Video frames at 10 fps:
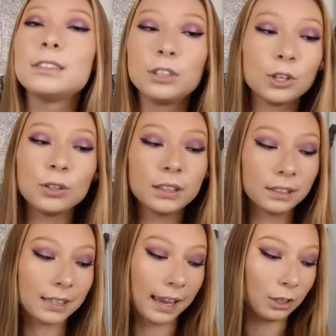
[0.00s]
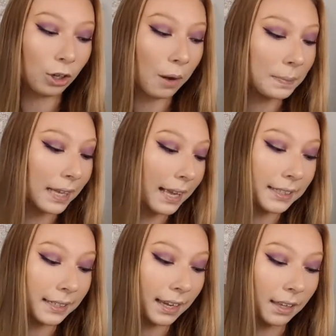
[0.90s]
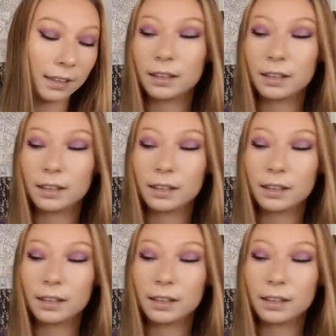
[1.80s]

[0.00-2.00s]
cute little tank tops underneath,